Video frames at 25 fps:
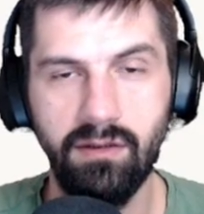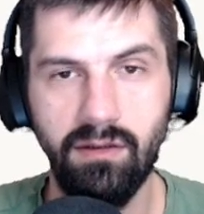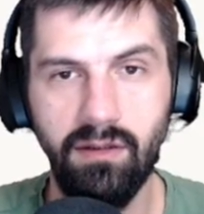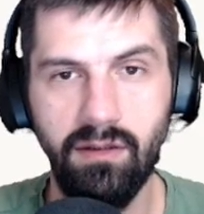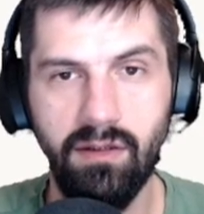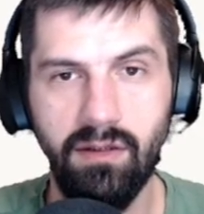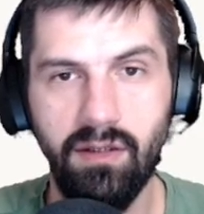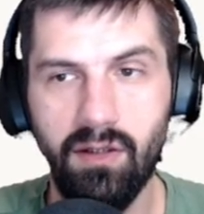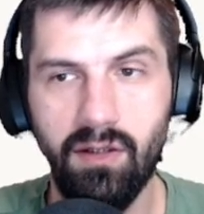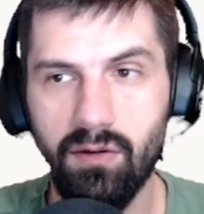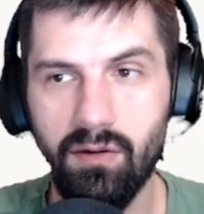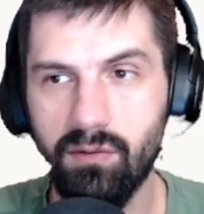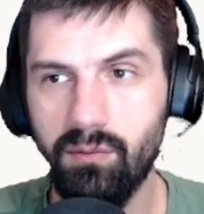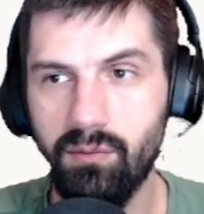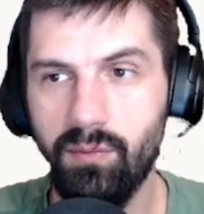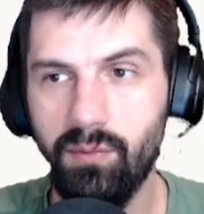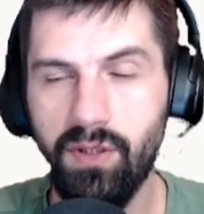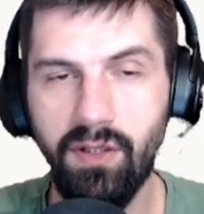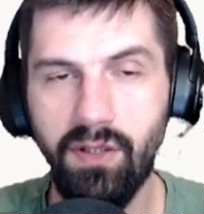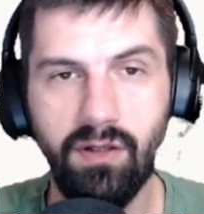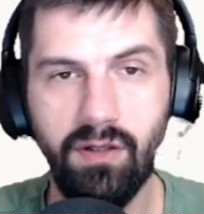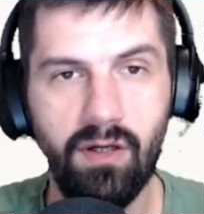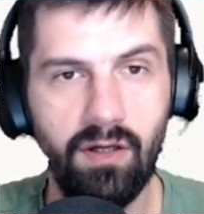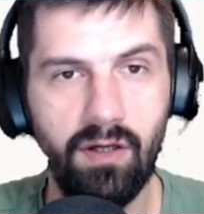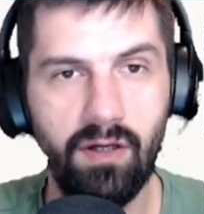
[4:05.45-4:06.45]
you know
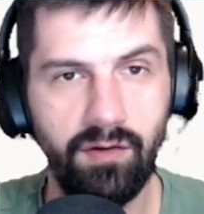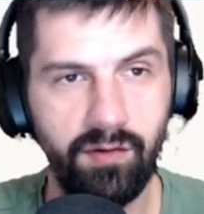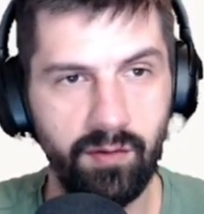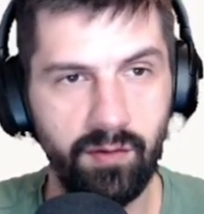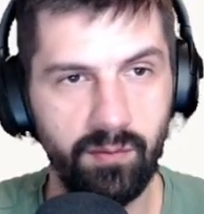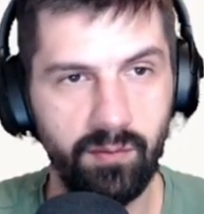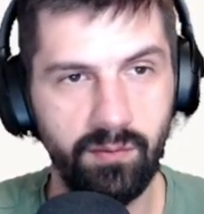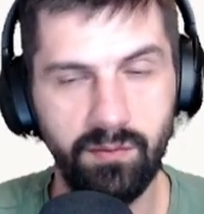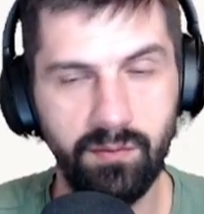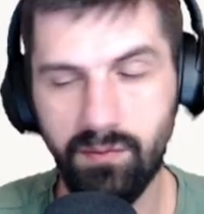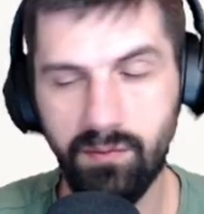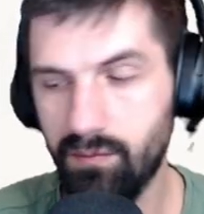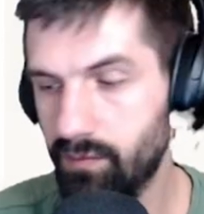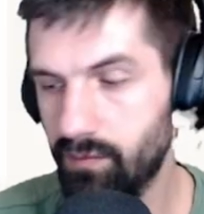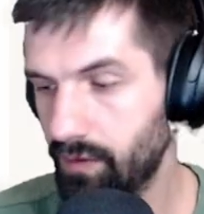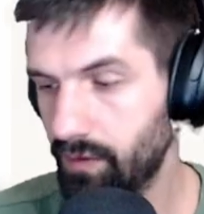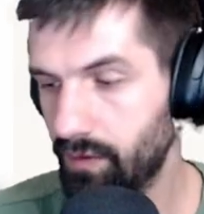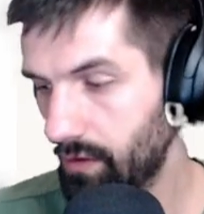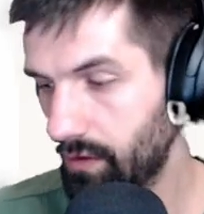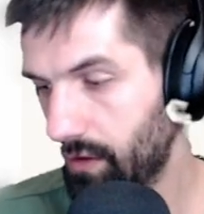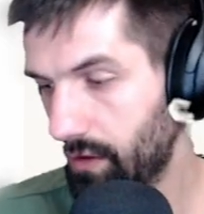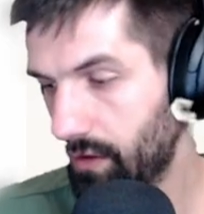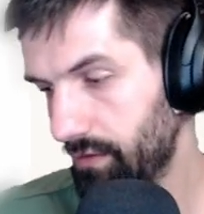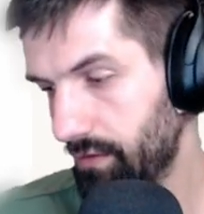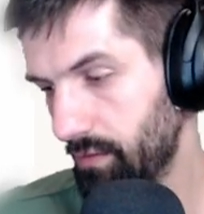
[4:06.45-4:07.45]
being awesome
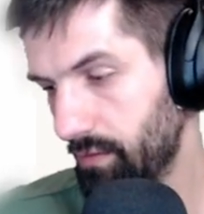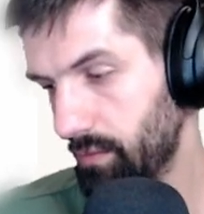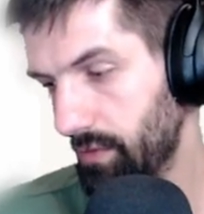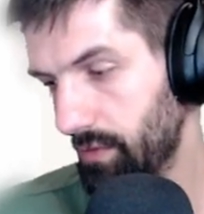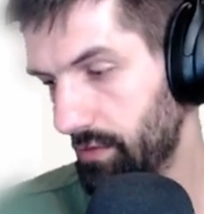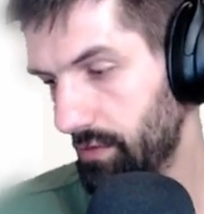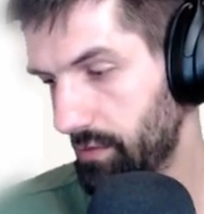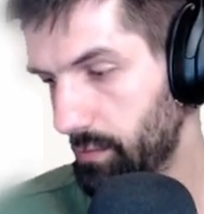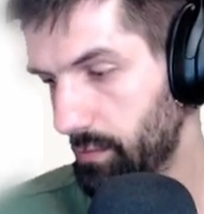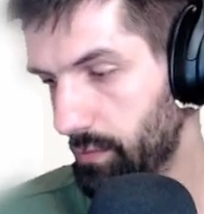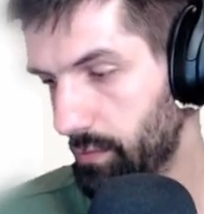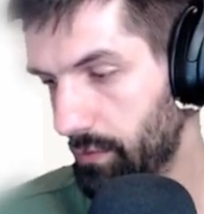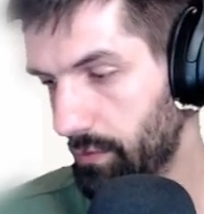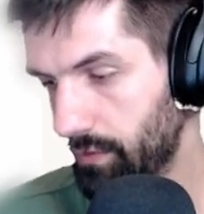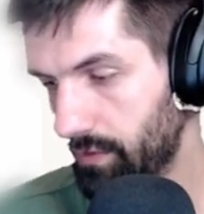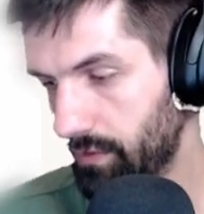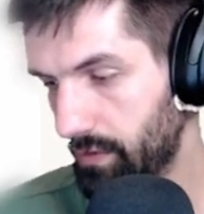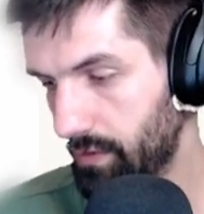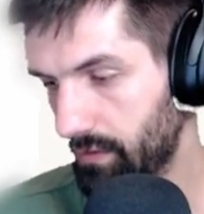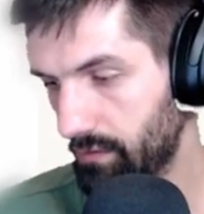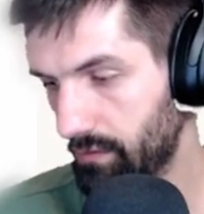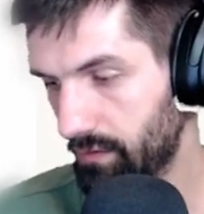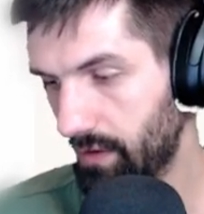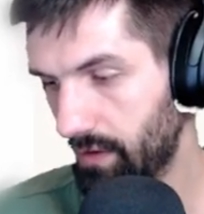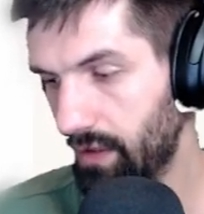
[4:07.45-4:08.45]
being awesome and
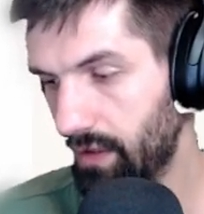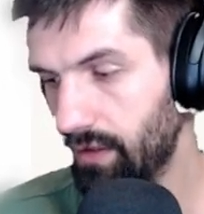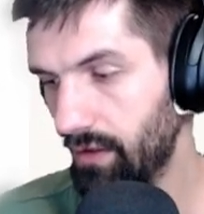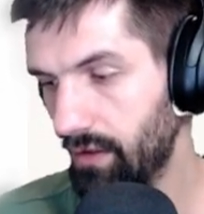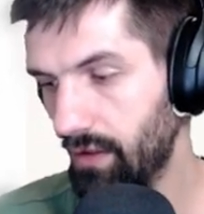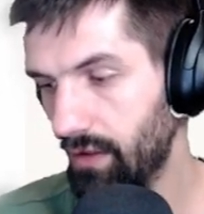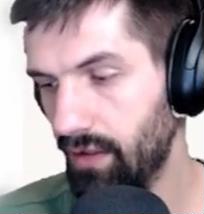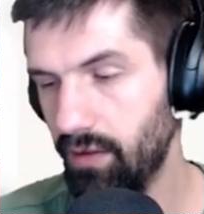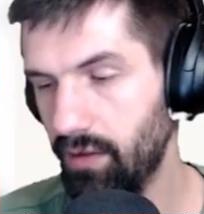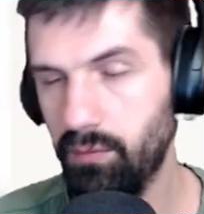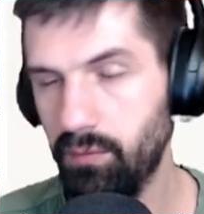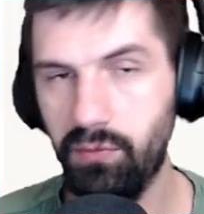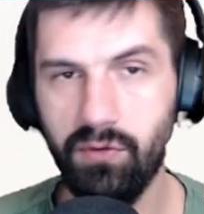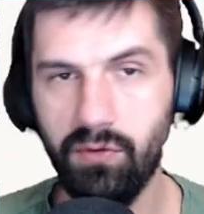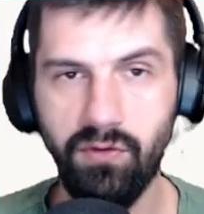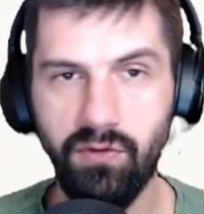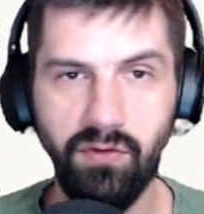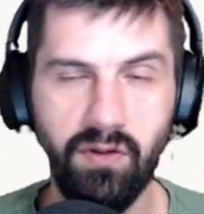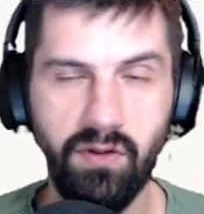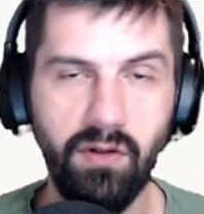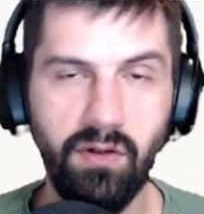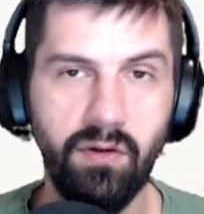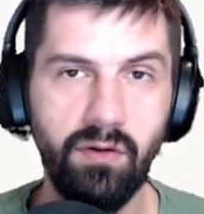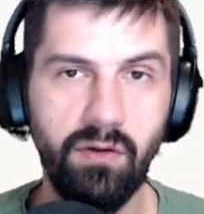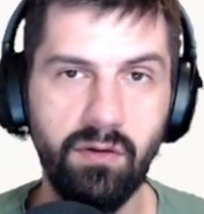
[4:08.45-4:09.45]
supportive I, I
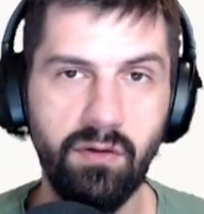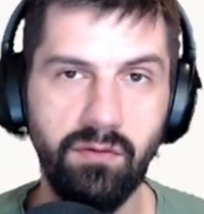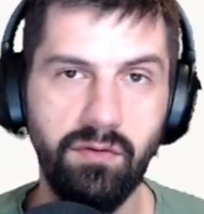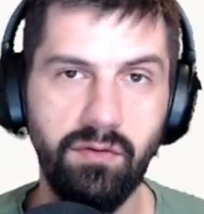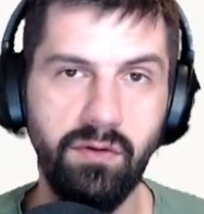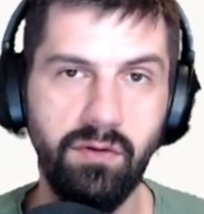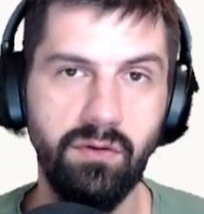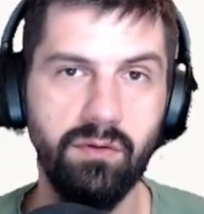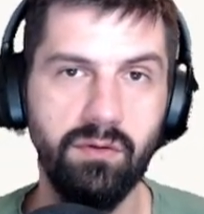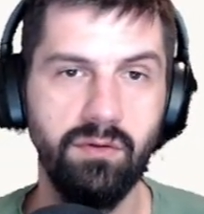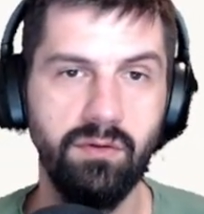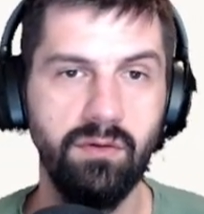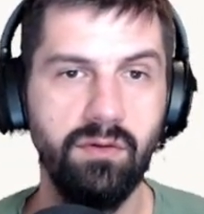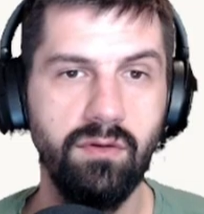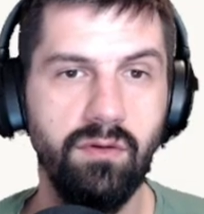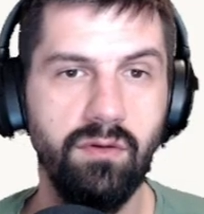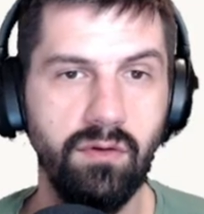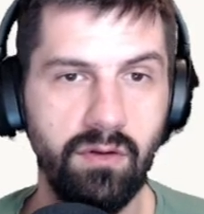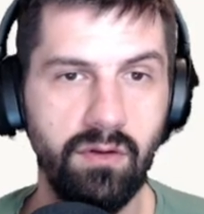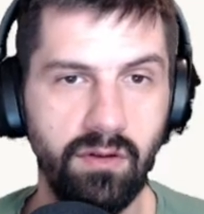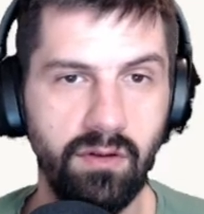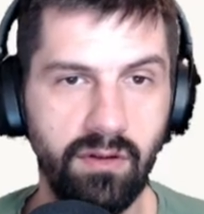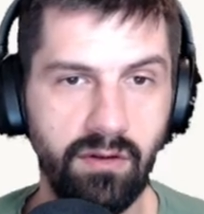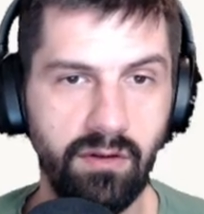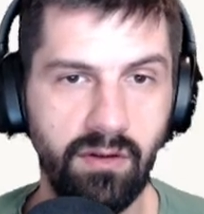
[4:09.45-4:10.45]
appreciate all of you
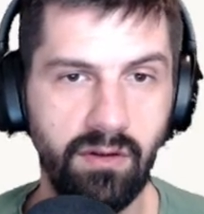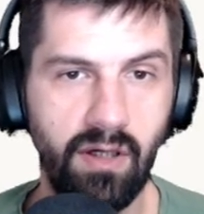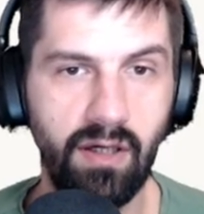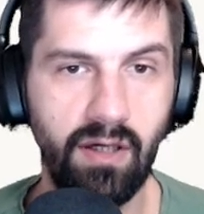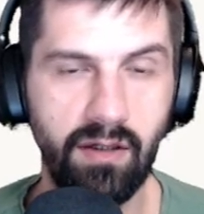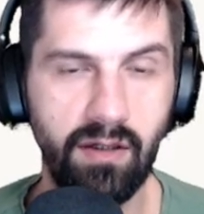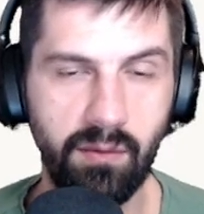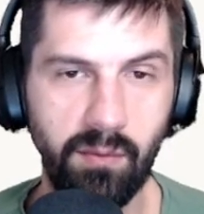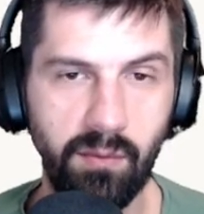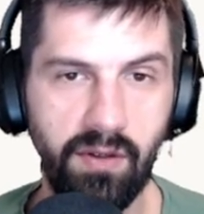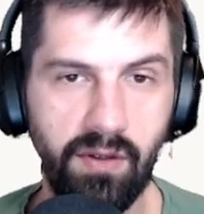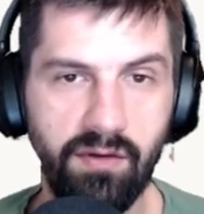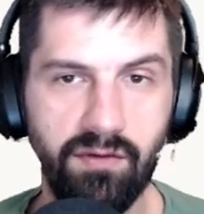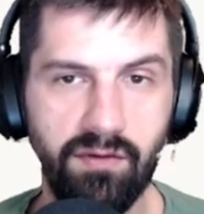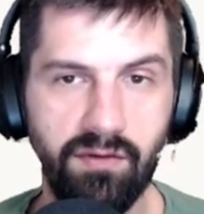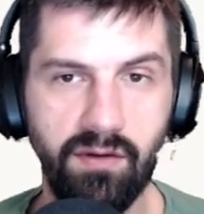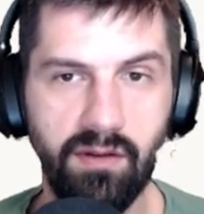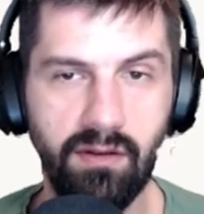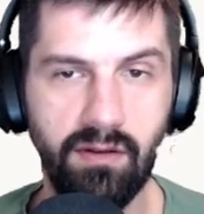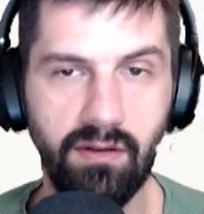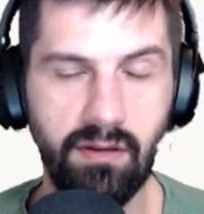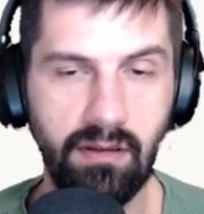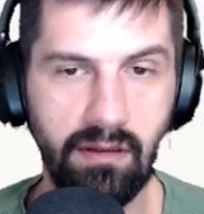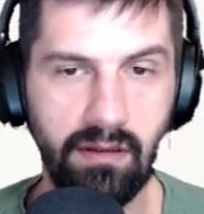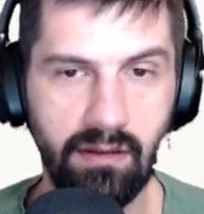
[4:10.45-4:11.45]
you all are
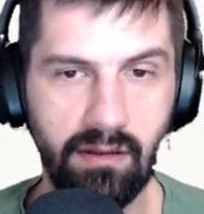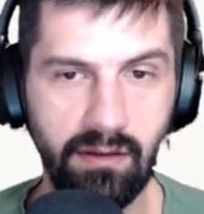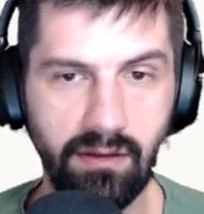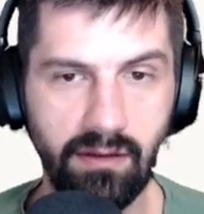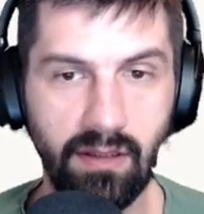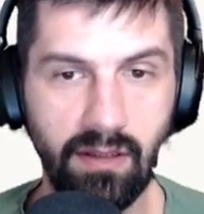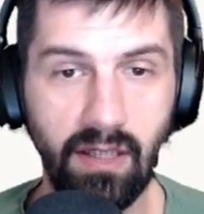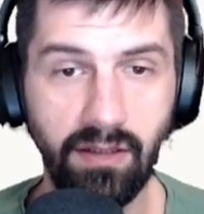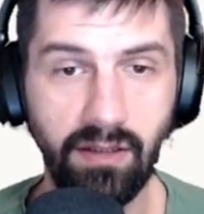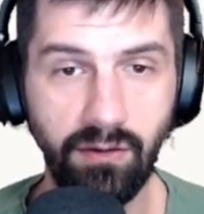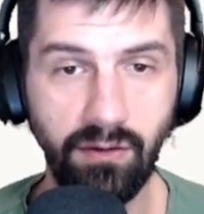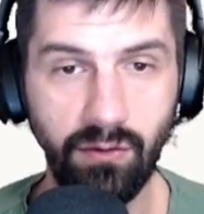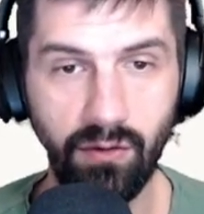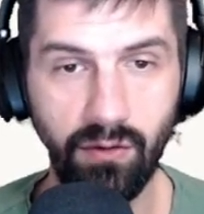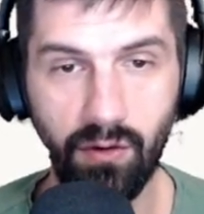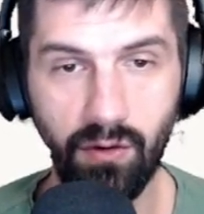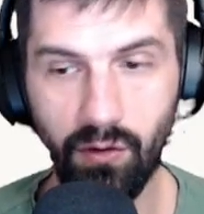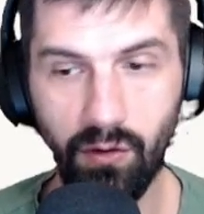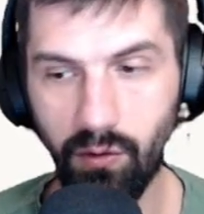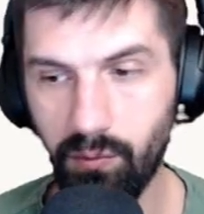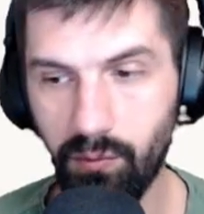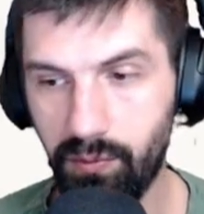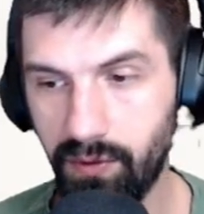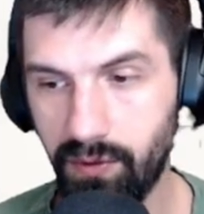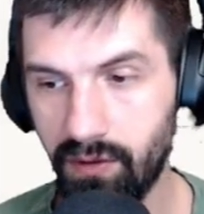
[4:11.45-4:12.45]
amazing and I do
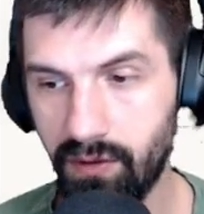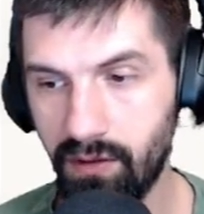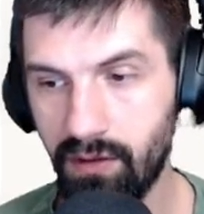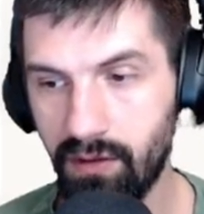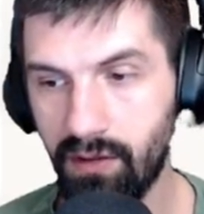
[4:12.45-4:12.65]
hope